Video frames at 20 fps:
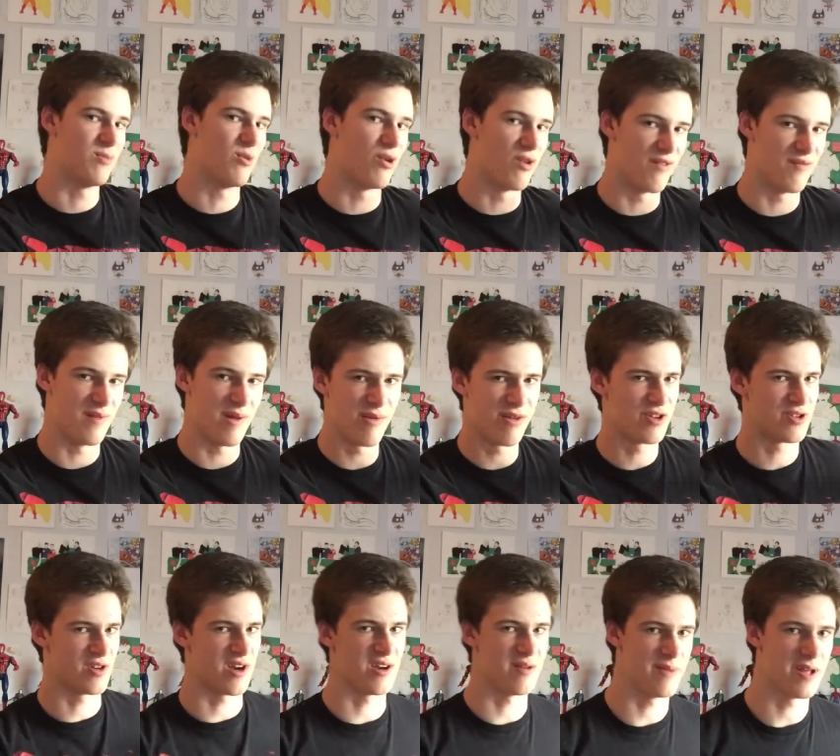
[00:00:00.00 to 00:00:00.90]
Morph. Maybe they're
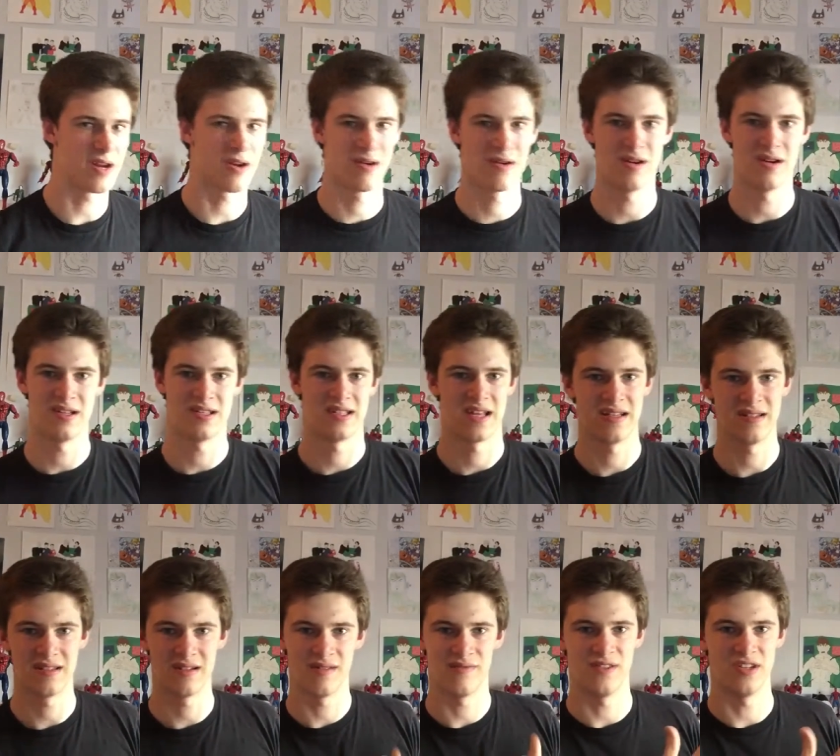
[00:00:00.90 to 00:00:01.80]
trying to make her a
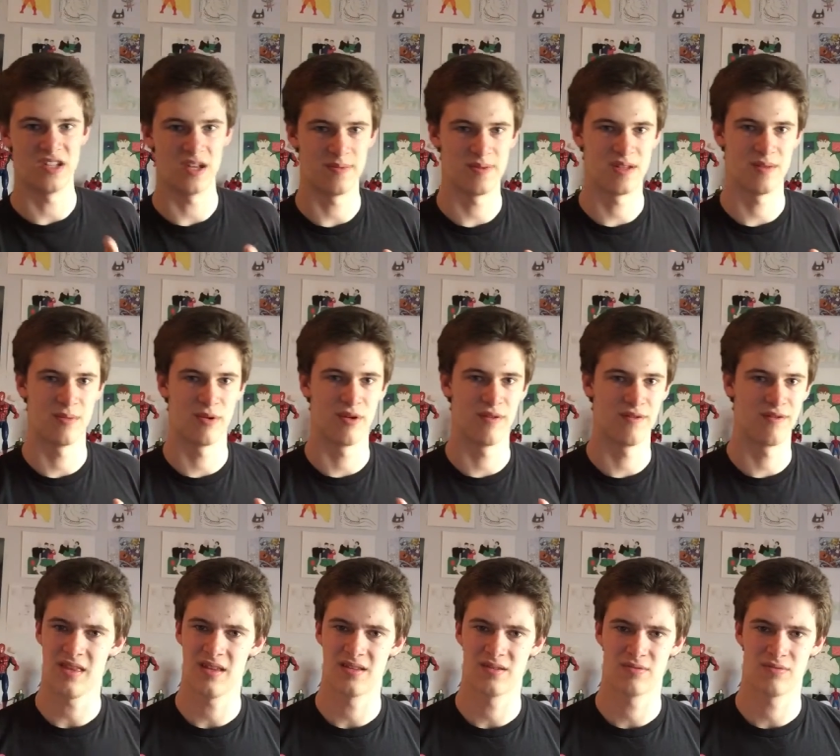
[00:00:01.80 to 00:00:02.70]
descendant of the Gypsy Morph.
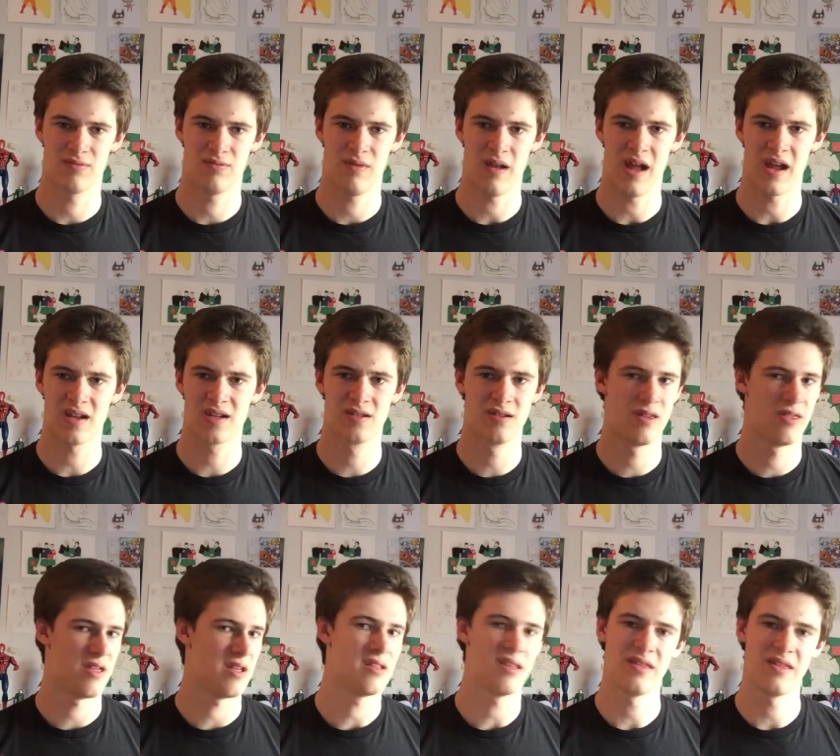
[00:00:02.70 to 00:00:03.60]
This extra
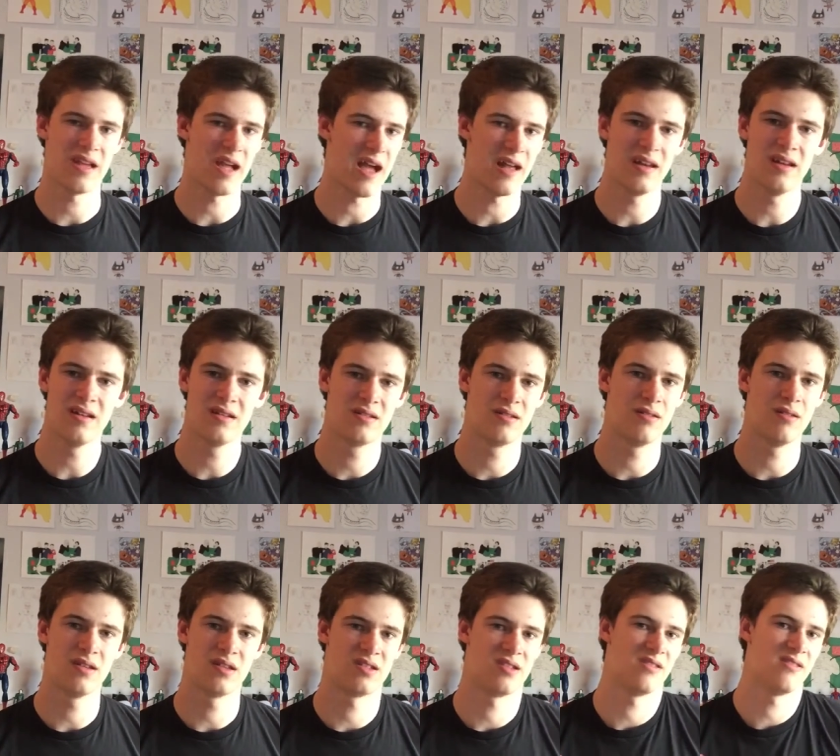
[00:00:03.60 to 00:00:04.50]
thing that they added to
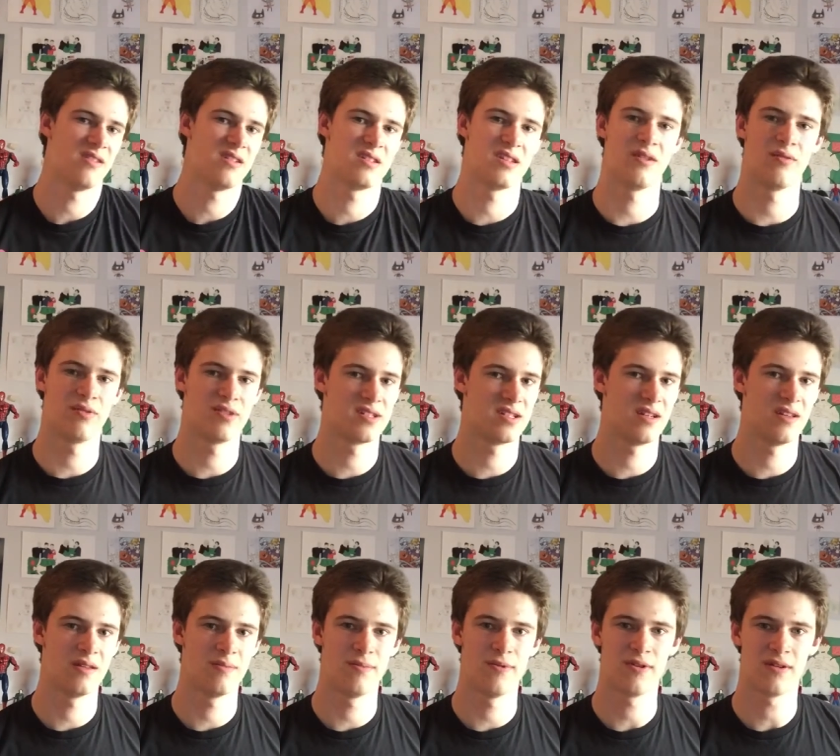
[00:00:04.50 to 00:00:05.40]
the series that wasn't in
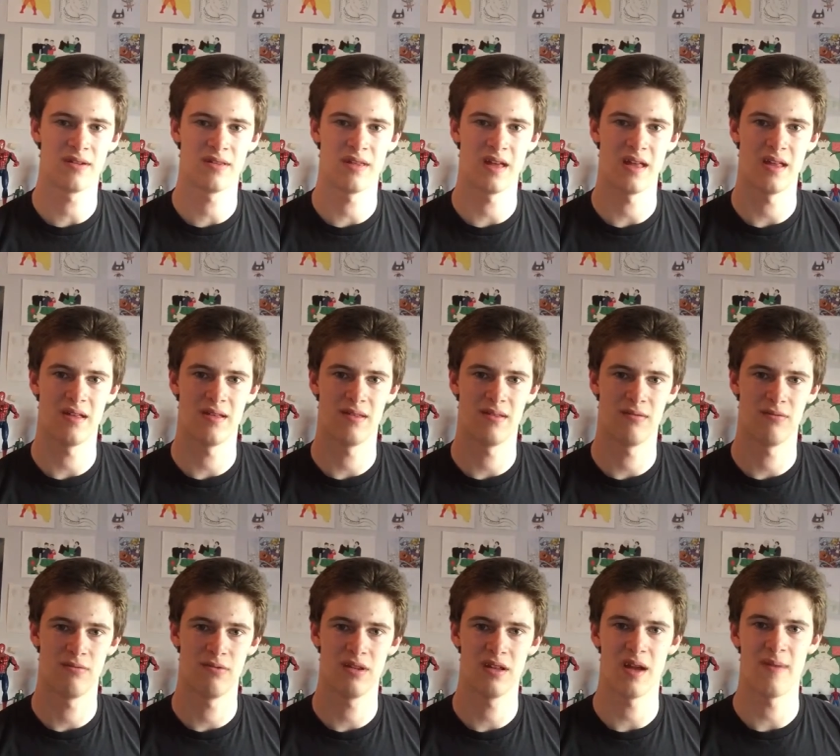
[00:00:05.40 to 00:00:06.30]
the book that
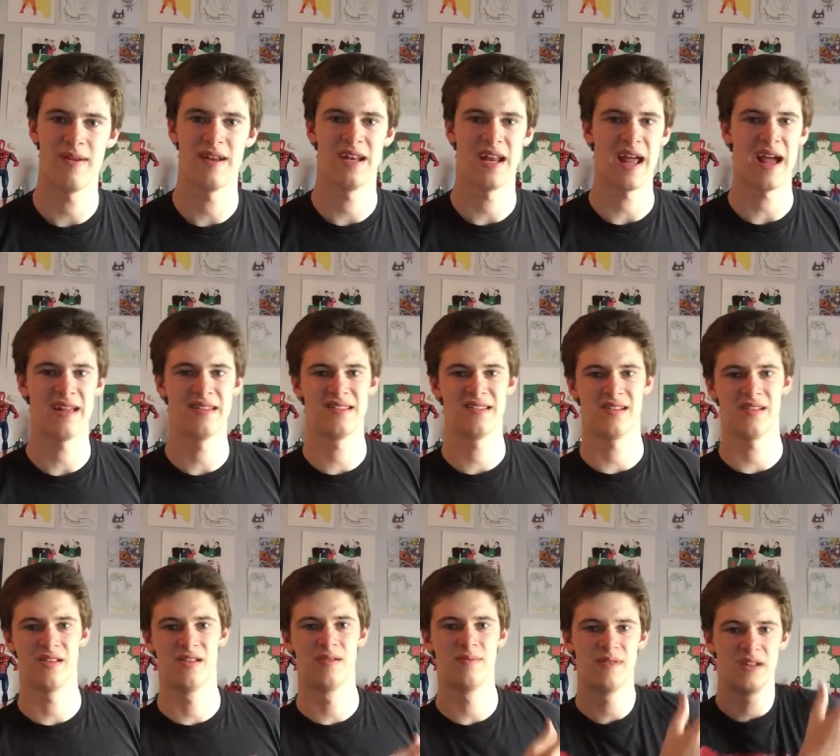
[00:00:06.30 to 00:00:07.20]
really, I mean, it added a
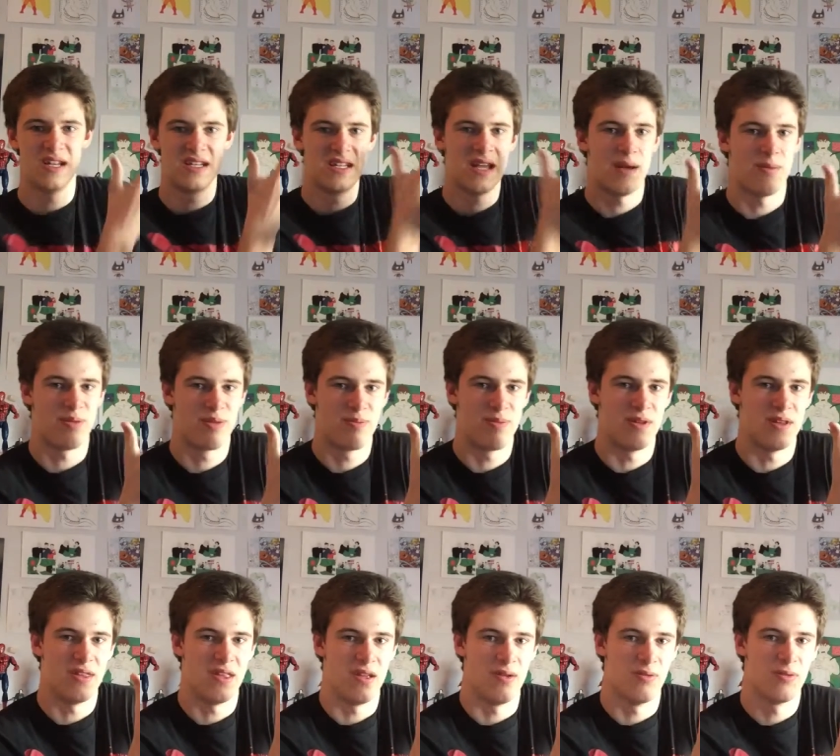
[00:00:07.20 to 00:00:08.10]
little bit of depth,
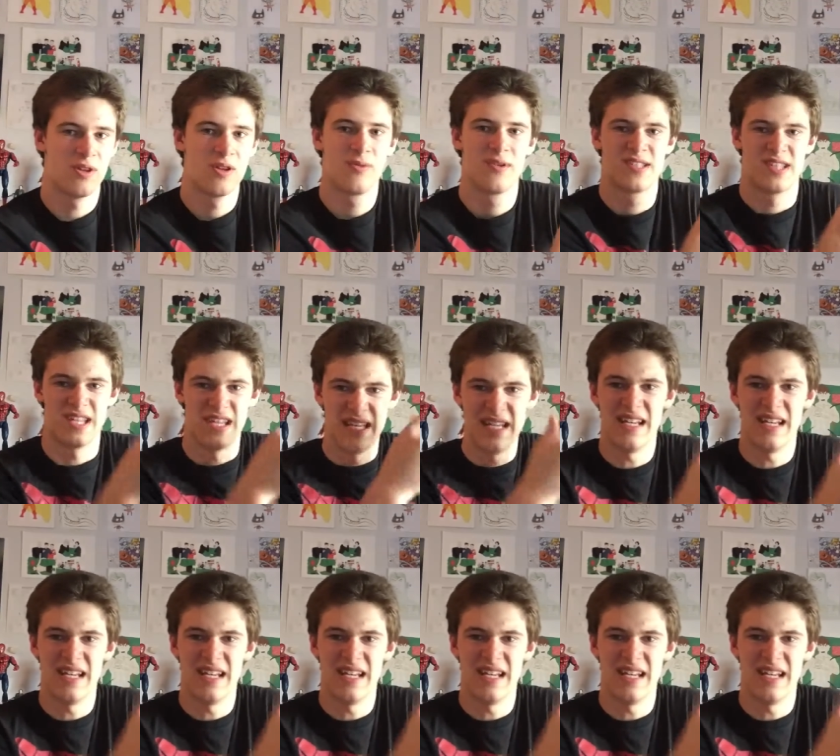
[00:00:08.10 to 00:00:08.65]
but it really wasn't